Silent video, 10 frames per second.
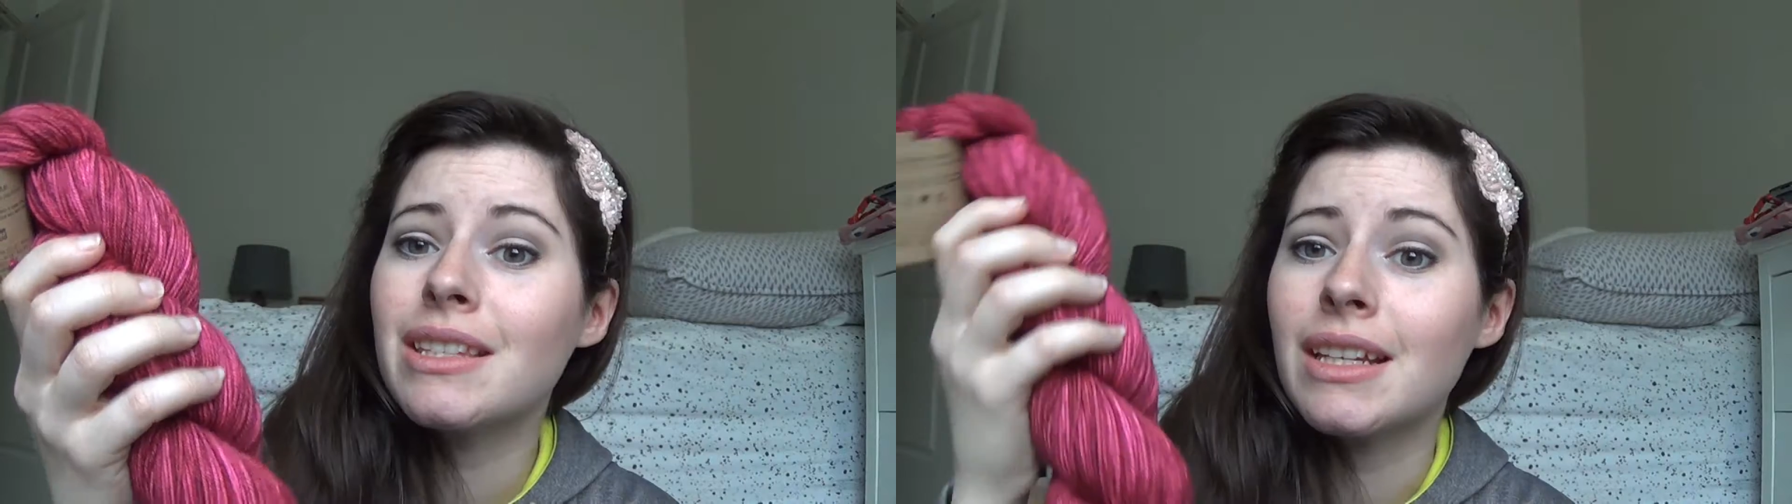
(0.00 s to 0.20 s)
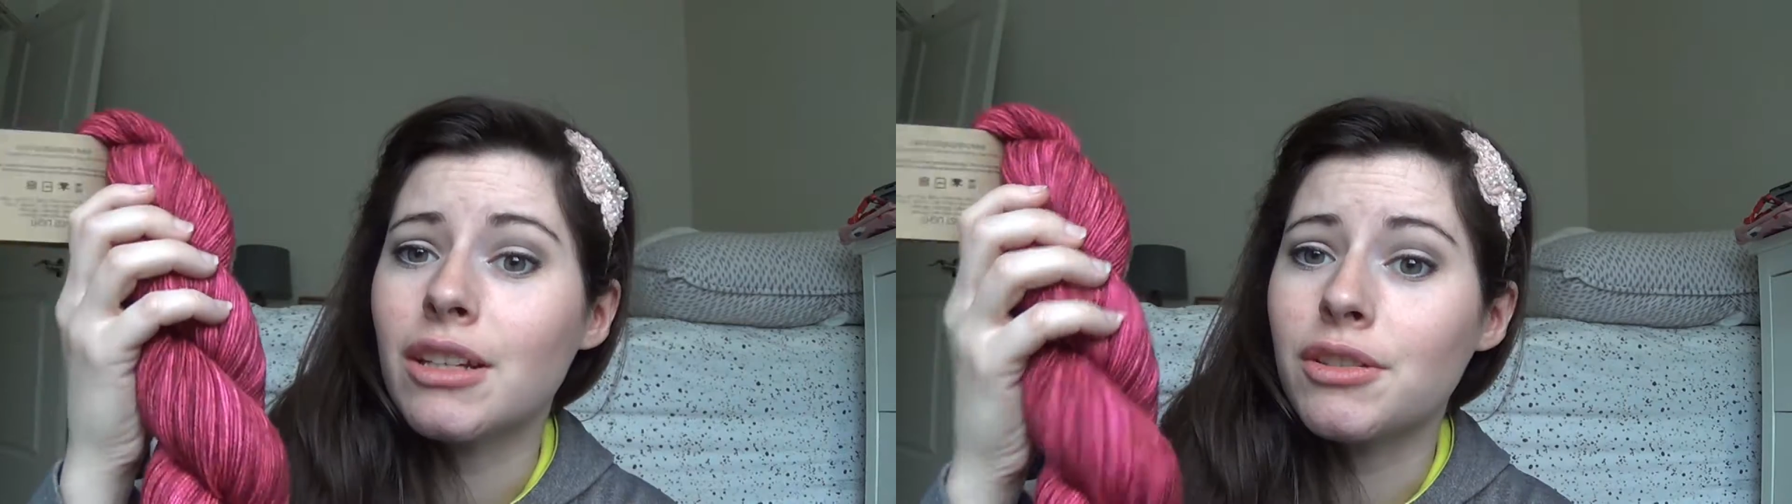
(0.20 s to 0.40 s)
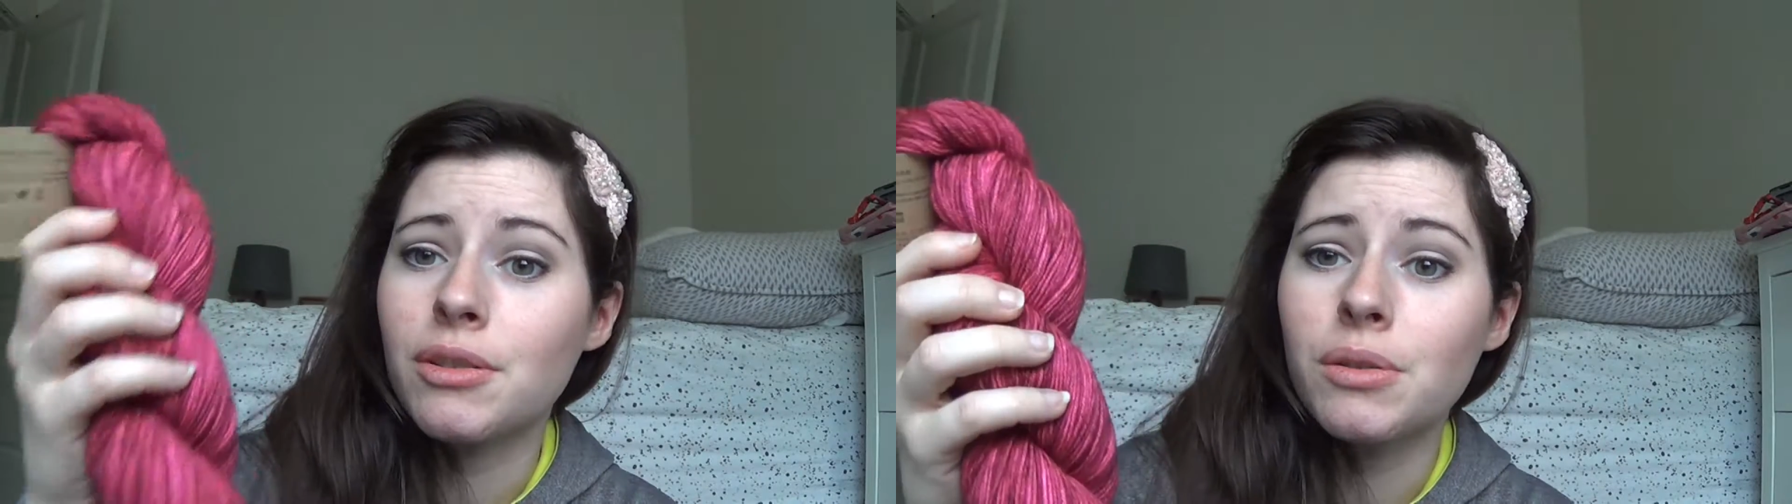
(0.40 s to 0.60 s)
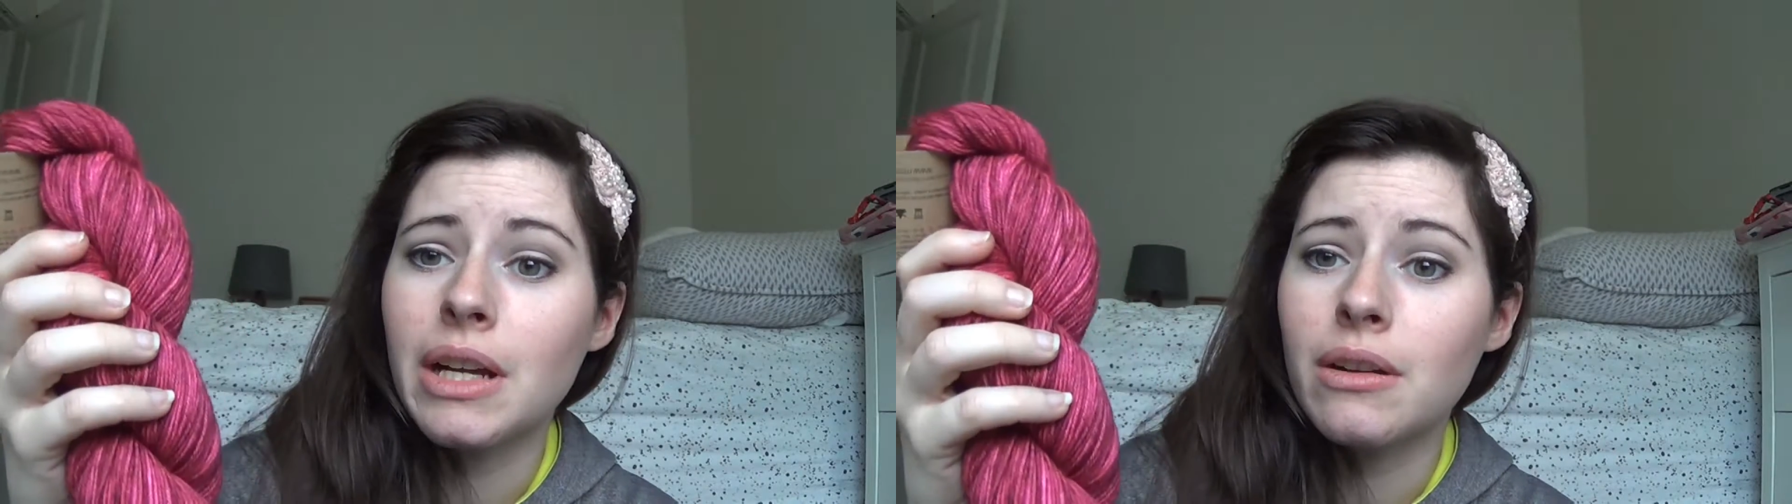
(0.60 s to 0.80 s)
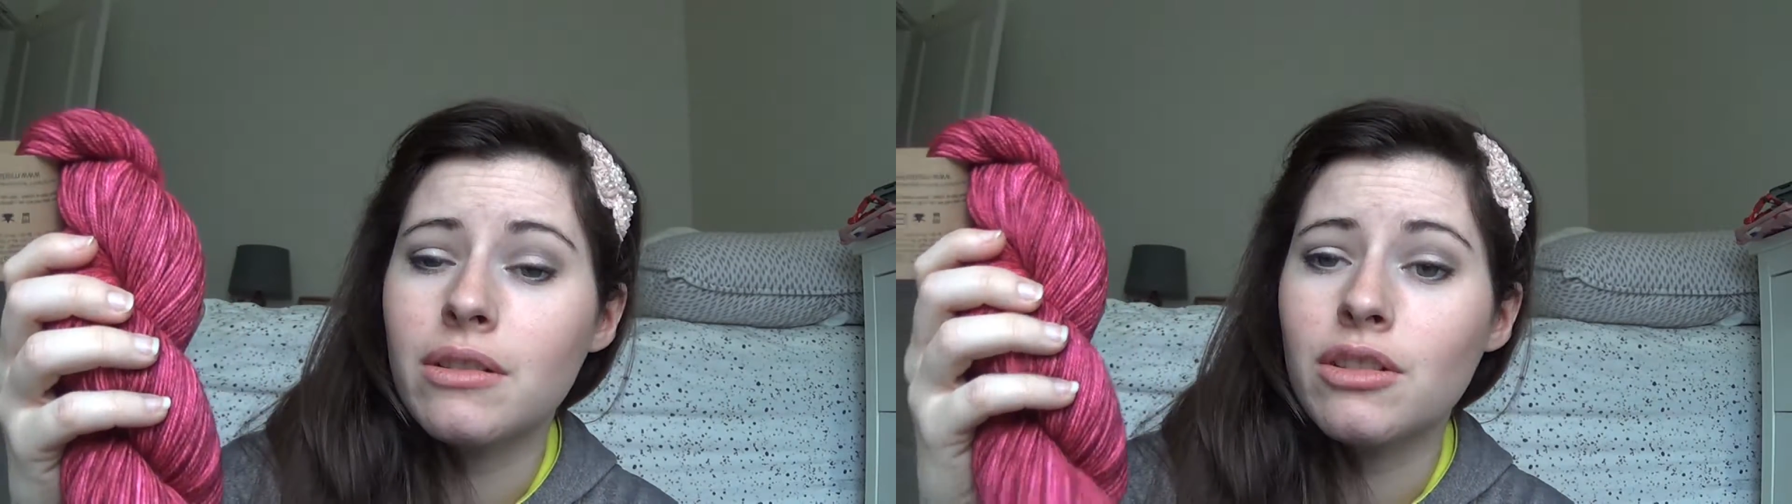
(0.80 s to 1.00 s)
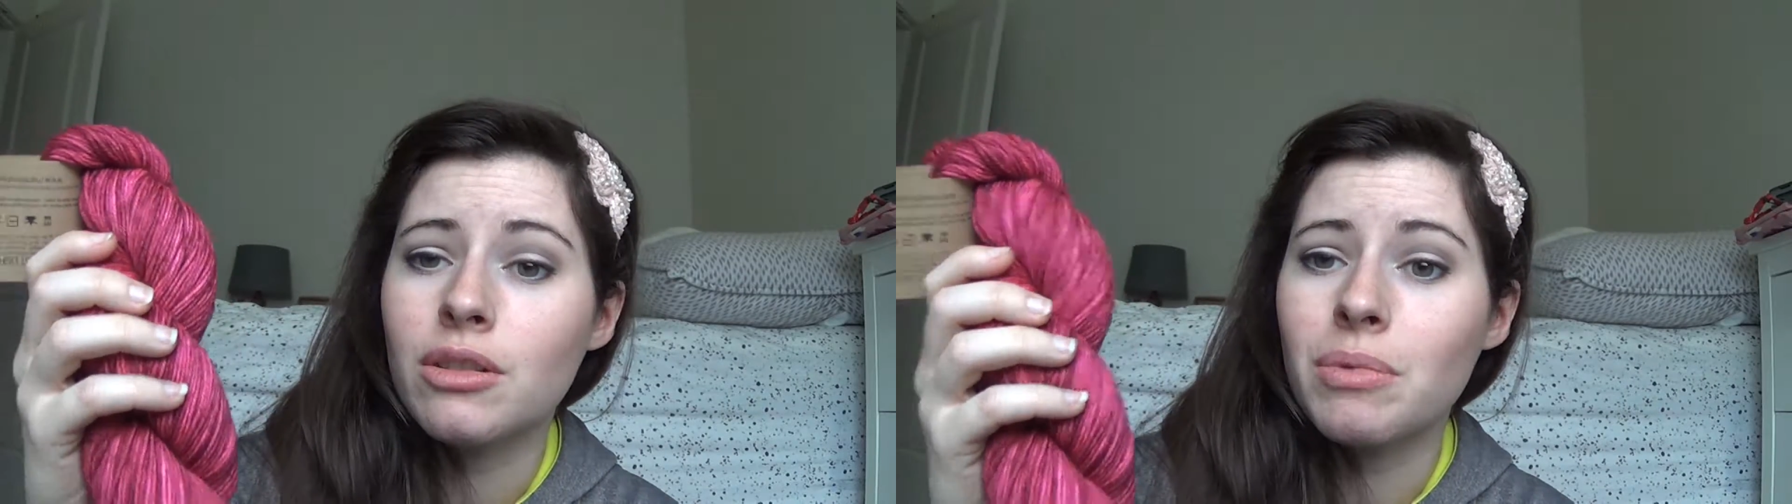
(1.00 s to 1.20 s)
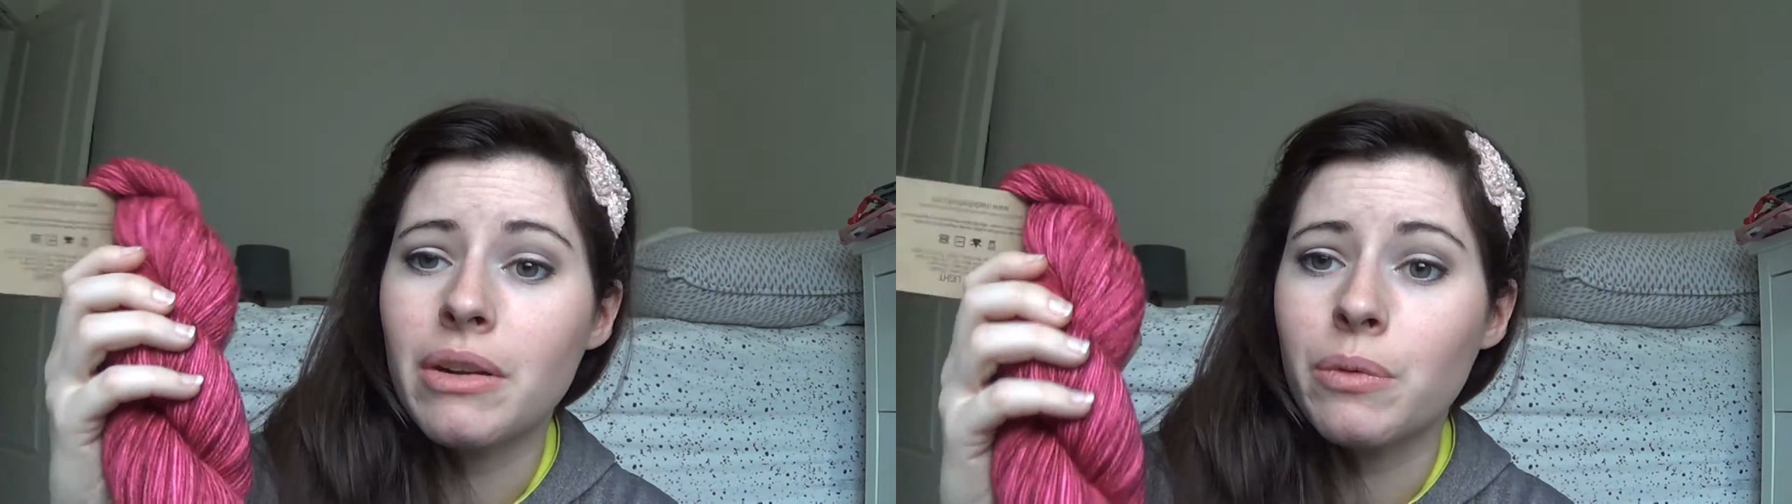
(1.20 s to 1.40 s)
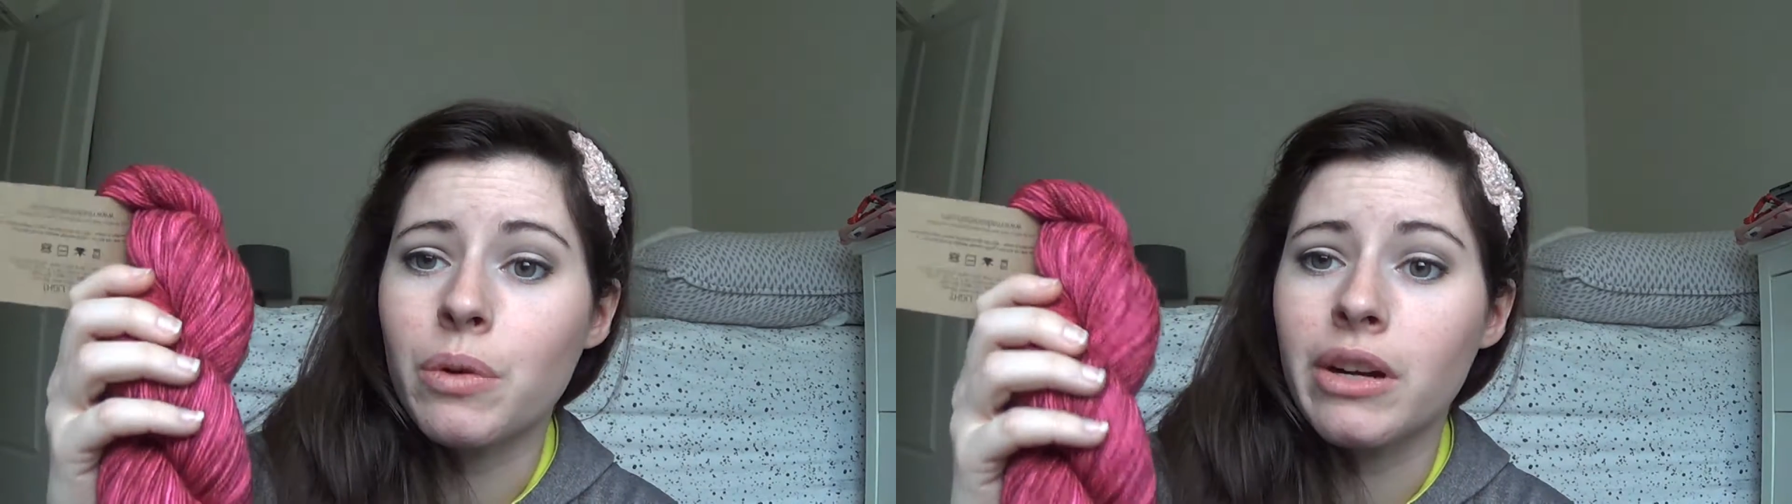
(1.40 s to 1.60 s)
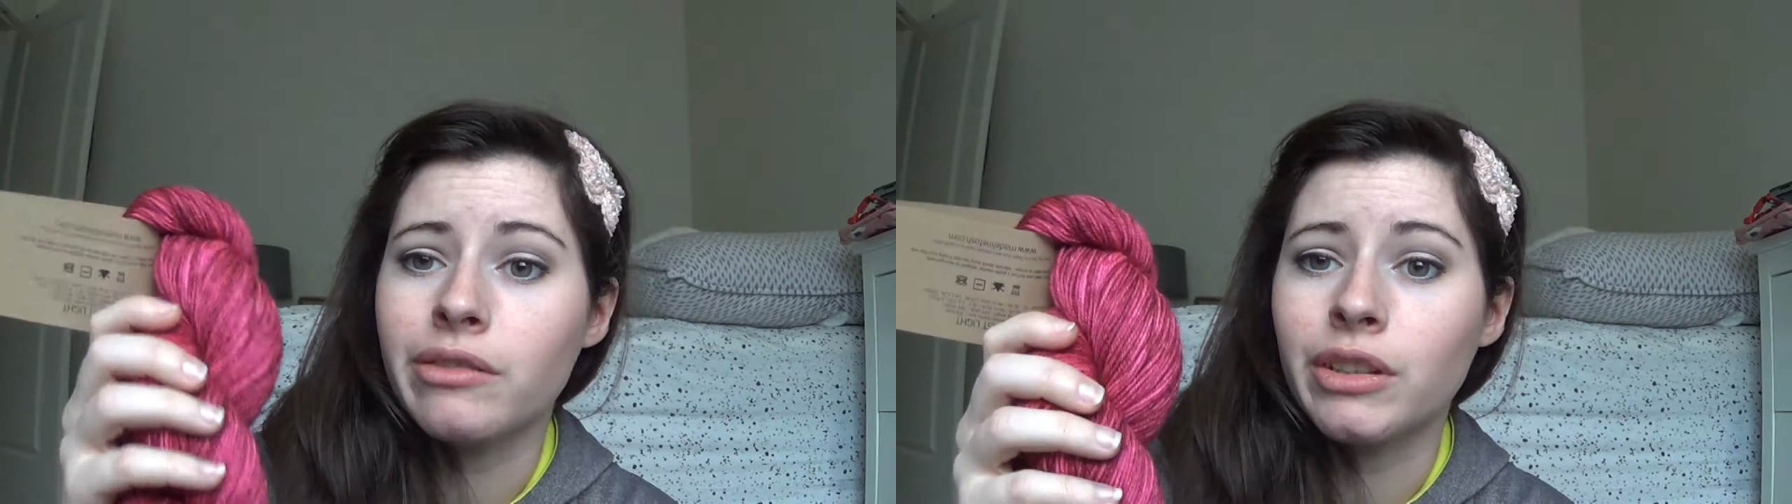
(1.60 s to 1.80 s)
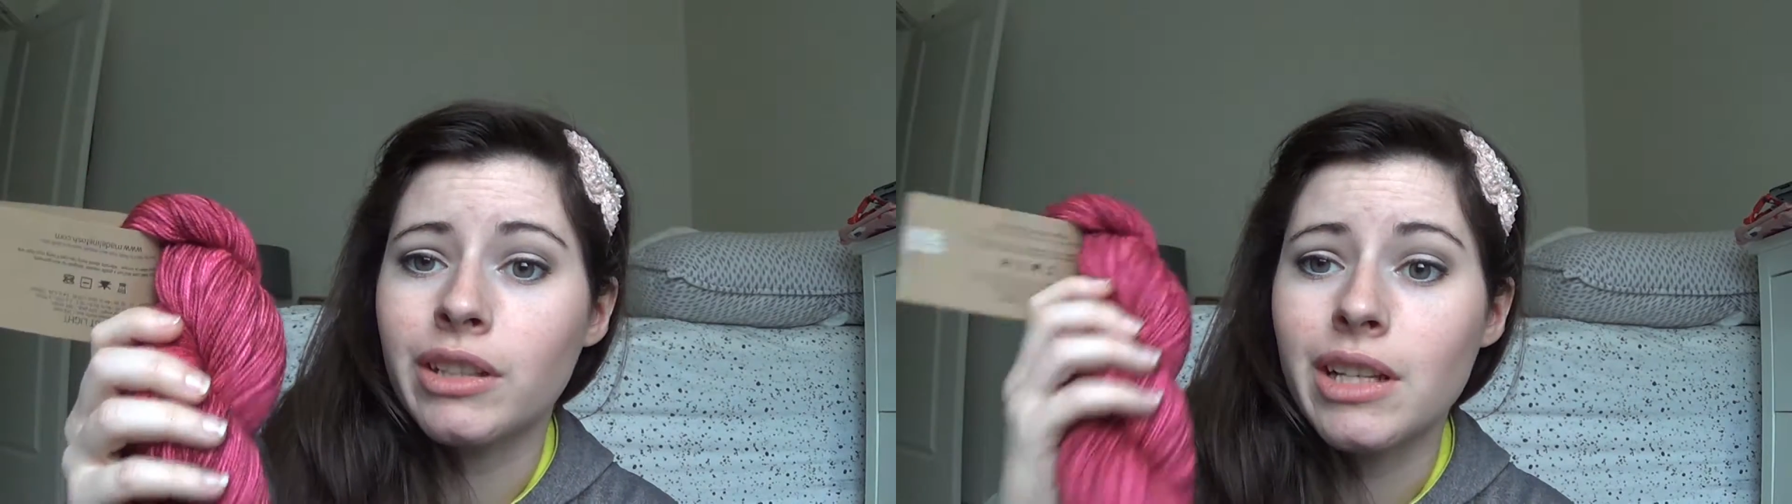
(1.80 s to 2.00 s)
It is sold out just about everywhere I've
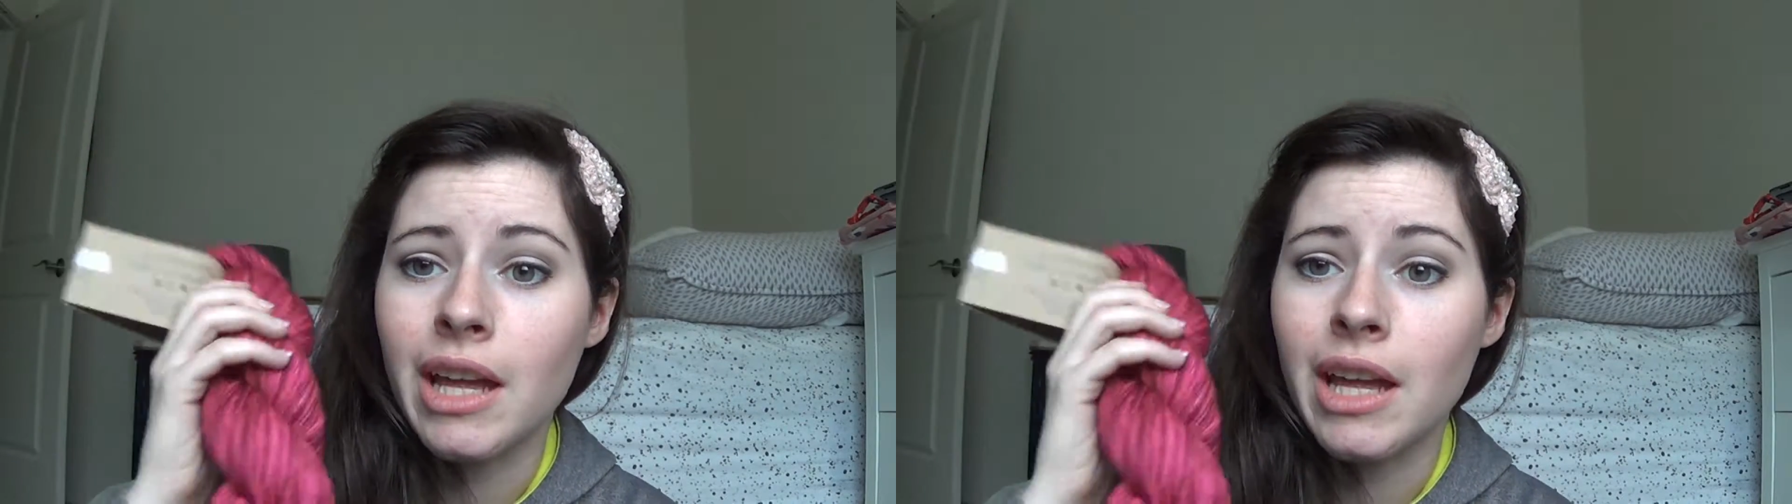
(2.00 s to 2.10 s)
looked,